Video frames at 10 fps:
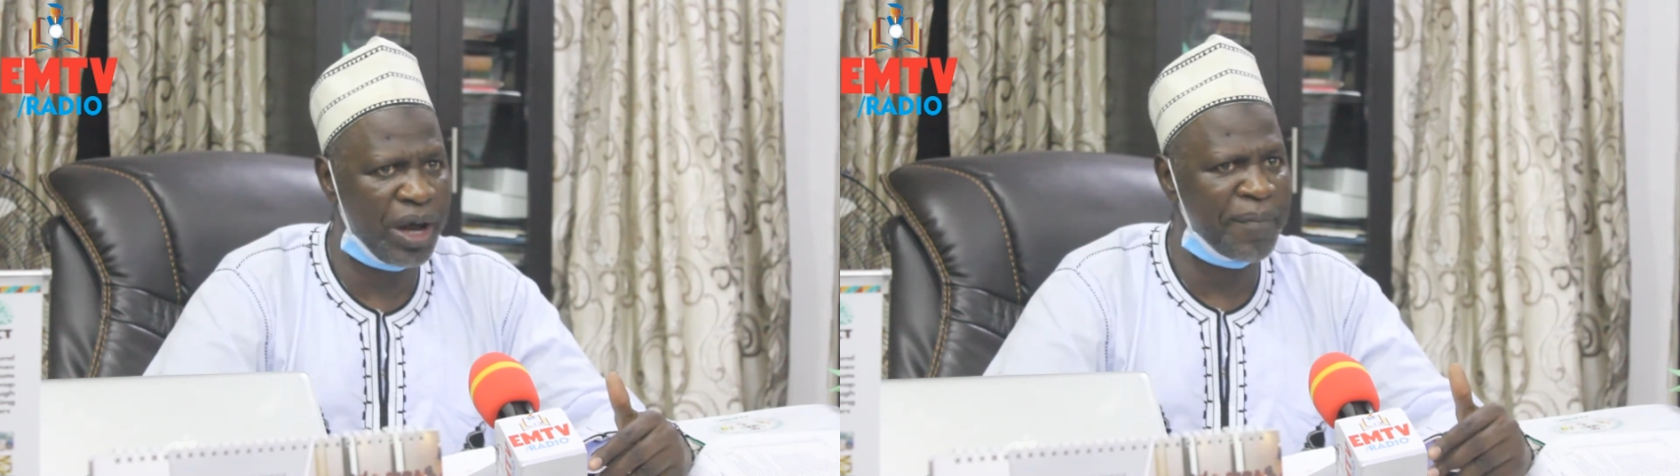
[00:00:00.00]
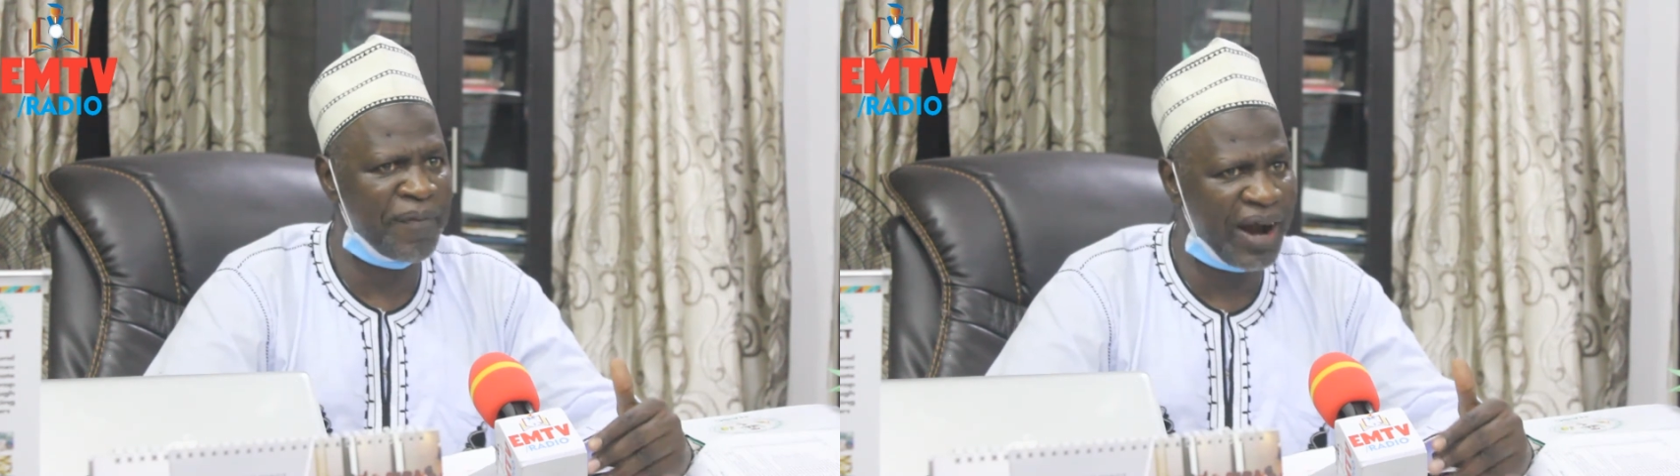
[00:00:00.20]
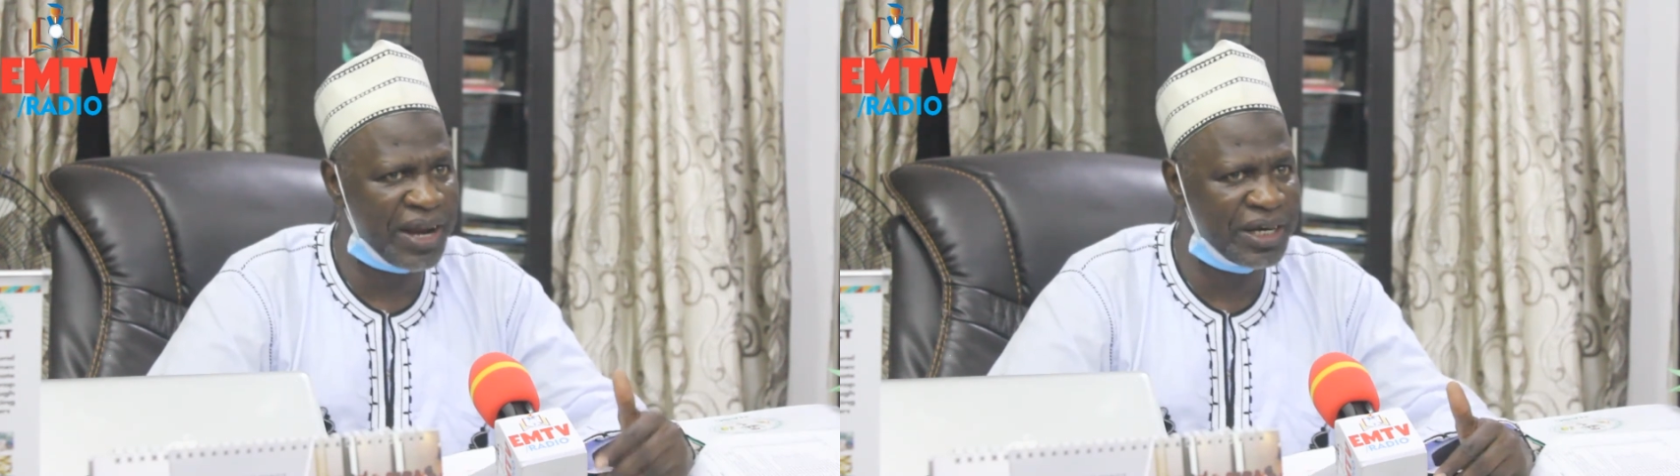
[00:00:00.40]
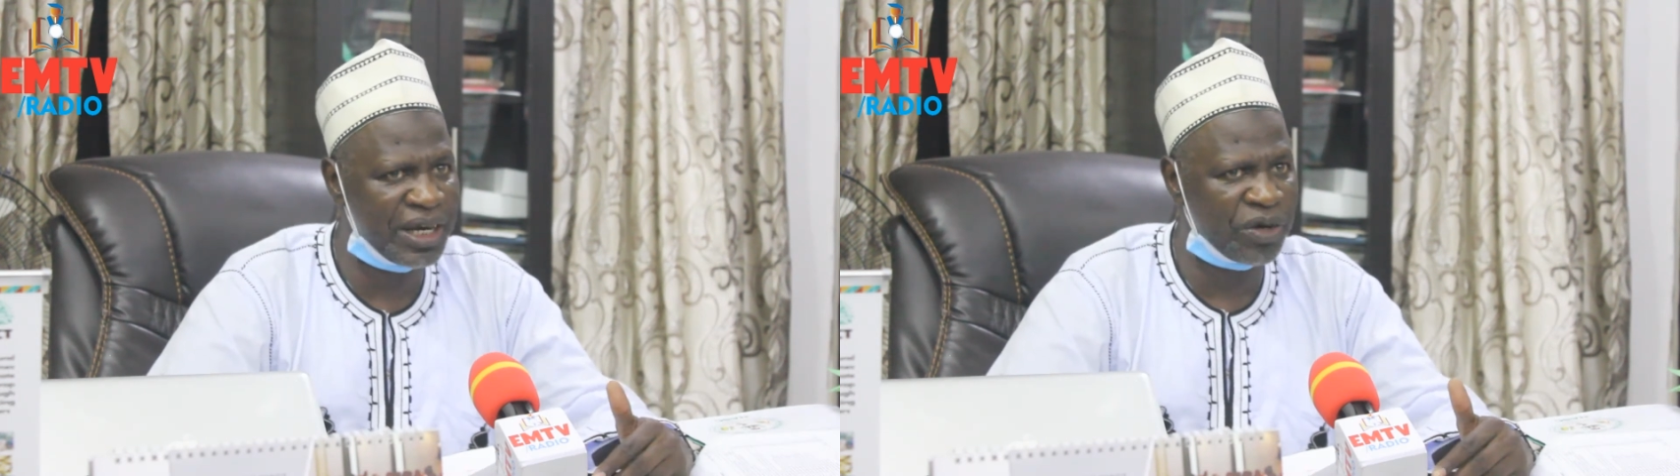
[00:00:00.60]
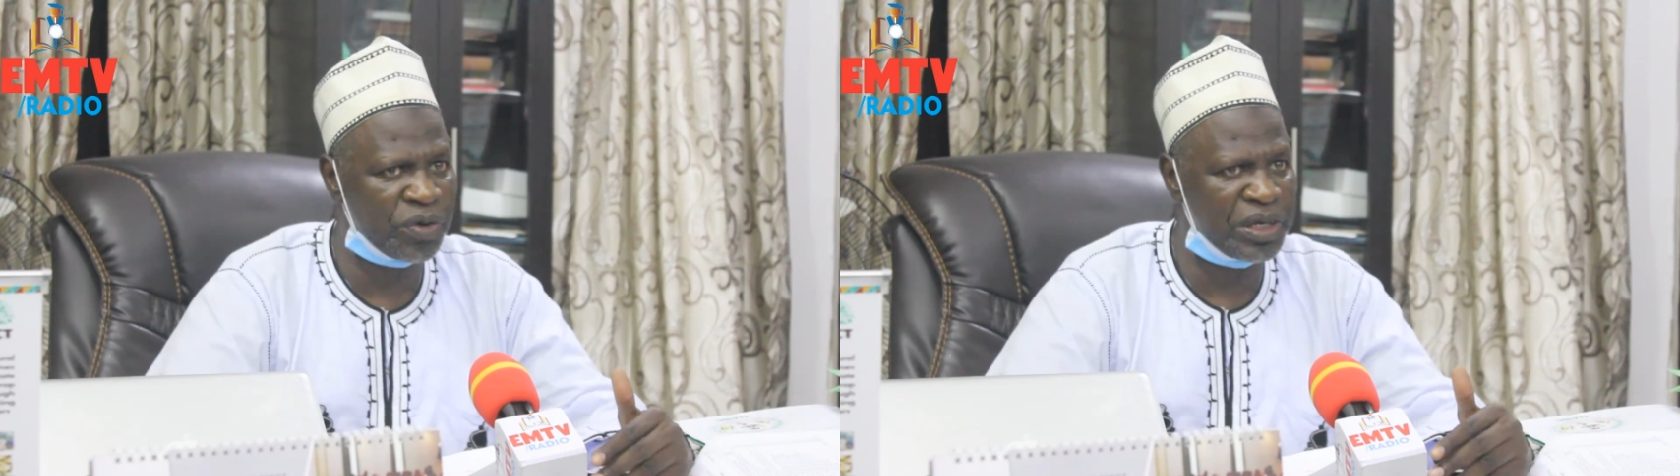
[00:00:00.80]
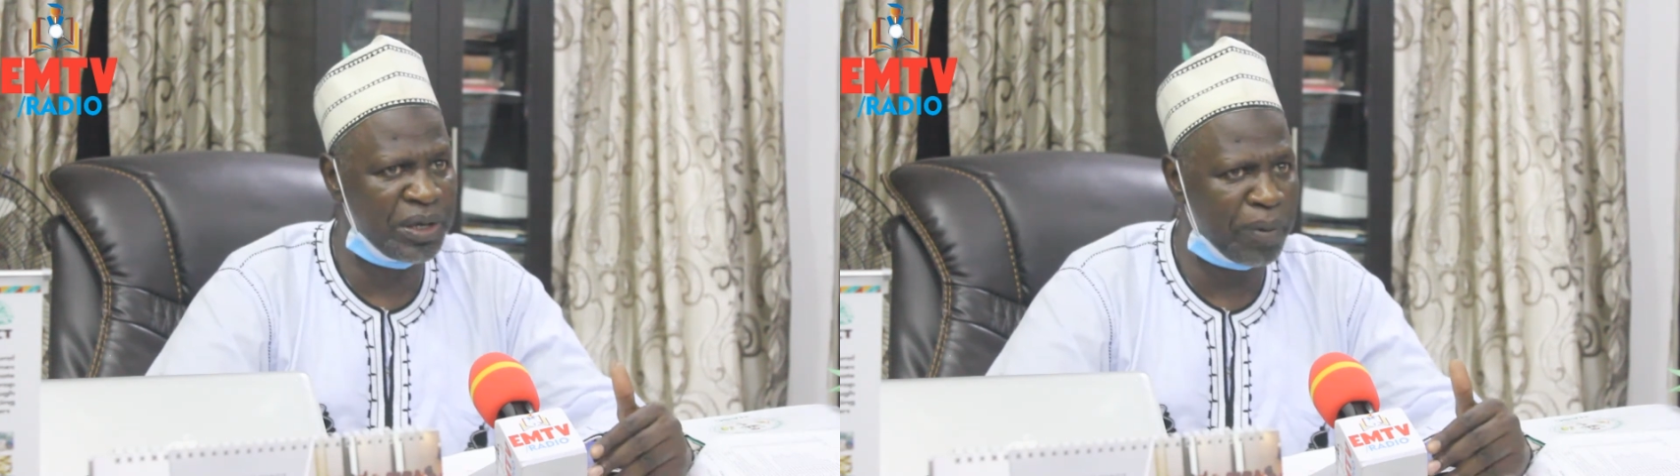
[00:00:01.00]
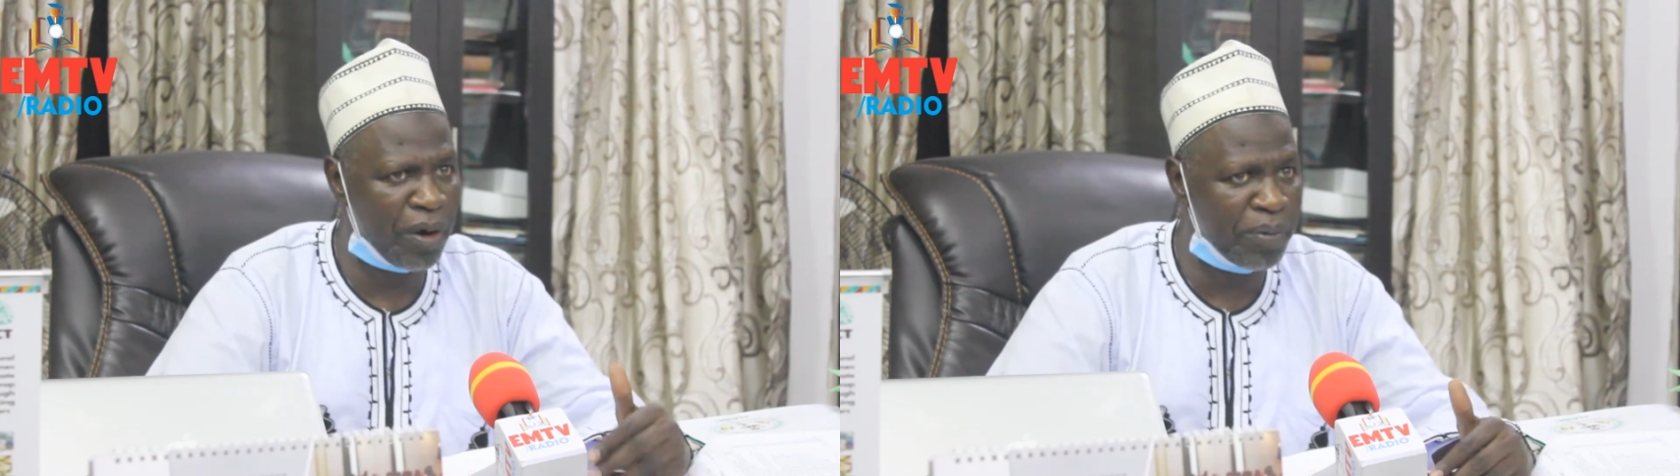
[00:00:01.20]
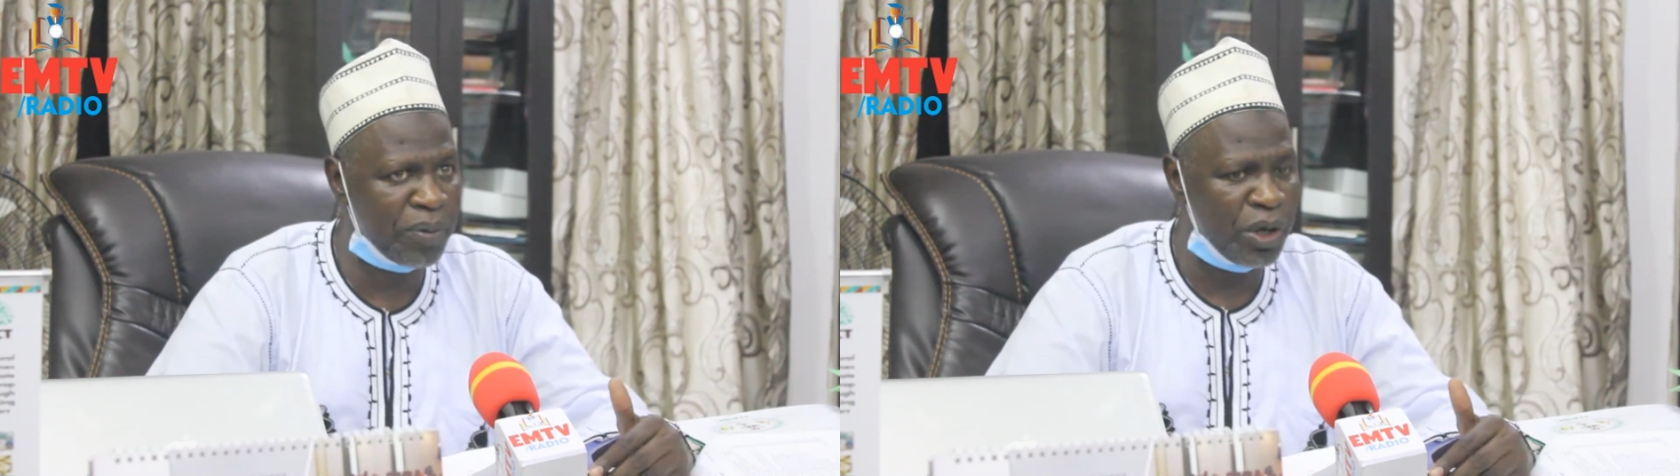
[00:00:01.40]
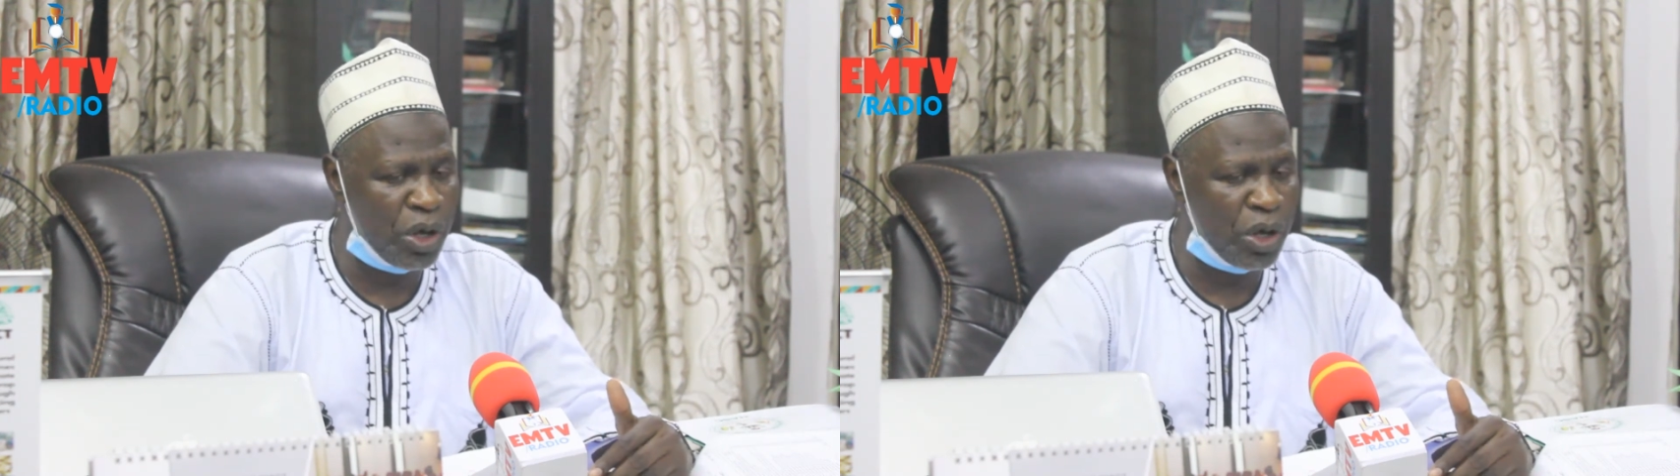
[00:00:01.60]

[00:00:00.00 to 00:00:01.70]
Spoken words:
a variety that was developed